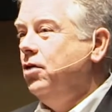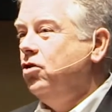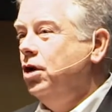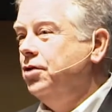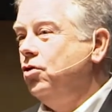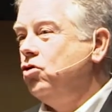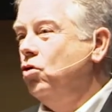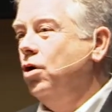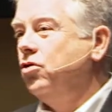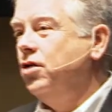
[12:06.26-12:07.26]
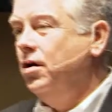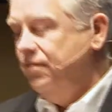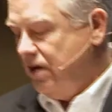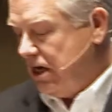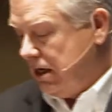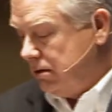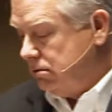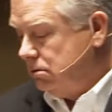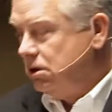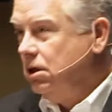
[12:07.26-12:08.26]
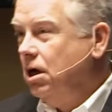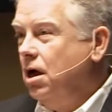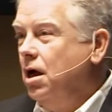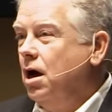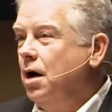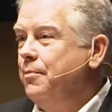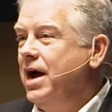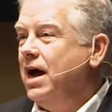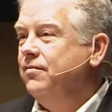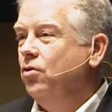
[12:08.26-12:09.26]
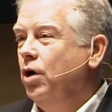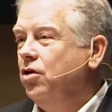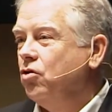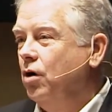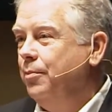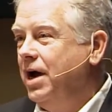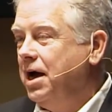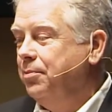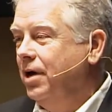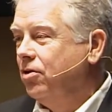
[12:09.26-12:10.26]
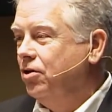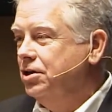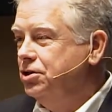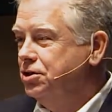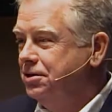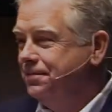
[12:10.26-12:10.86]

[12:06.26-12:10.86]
is another source of a bad voice or a bad message.